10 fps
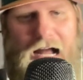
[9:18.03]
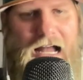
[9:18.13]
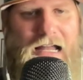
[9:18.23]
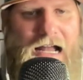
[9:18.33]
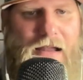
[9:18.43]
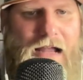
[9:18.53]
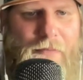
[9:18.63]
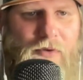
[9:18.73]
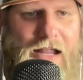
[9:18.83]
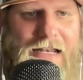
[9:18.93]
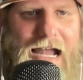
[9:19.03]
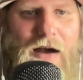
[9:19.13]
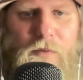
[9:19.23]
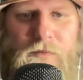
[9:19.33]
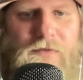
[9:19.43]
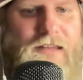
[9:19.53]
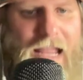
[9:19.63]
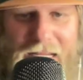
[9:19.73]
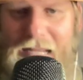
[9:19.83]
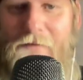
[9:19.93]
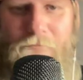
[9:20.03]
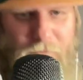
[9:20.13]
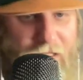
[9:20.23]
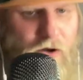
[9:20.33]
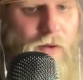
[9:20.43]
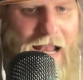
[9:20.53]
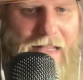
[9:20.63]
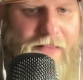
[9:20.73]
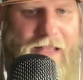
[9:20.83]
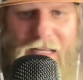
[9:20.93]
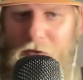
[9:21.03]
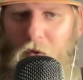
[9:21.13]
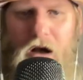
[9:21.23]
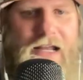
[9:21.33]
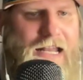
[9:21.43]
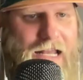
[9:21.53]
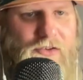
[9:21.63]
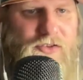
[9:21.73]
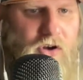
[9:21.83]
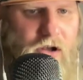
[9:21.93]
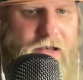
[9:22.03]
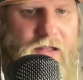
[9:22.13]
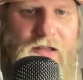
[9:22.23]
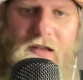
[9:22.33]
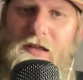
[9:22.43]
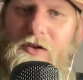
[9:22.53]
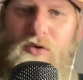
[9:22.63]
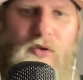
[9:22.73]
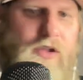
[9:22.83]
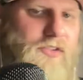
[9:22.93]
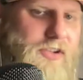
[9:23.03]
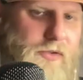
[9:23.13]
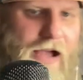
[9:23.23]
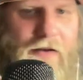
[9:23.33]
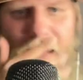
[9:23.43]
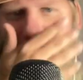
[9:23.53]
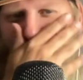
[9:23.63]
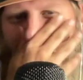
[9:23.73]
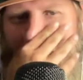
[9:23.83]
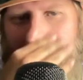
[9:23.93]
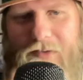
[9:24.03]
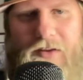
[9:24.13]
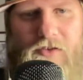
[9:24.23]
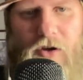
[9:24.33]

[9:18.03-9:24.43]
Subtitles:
I'm right now taking, you know, anything, and a walk and a hit is good. Julio's still without an extra base hit since